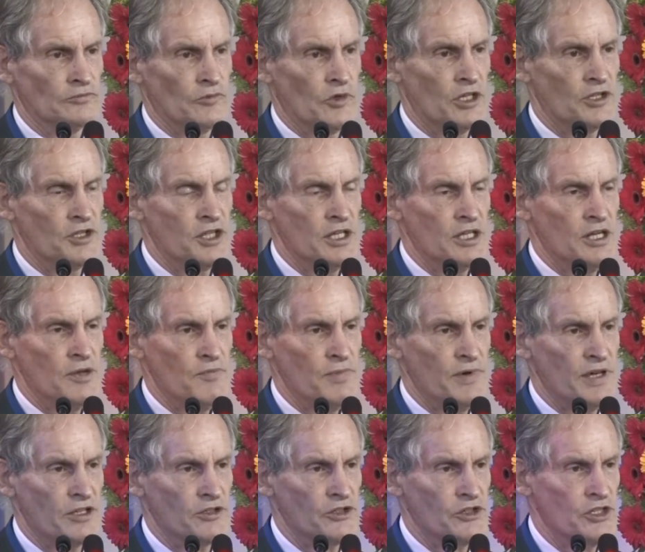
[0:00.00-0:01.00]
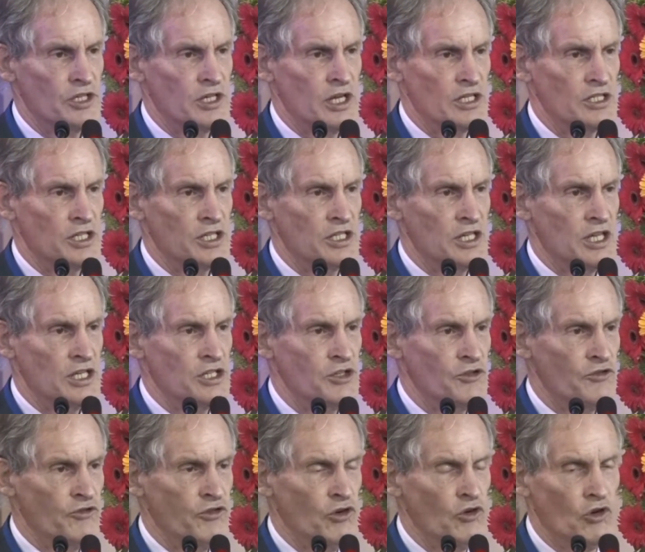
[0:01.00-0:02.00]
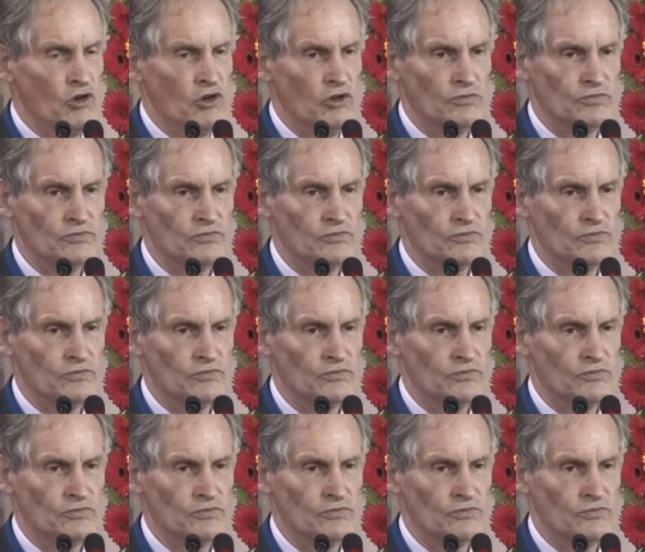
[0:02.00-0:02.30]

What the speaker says: at the Olympics in 1984.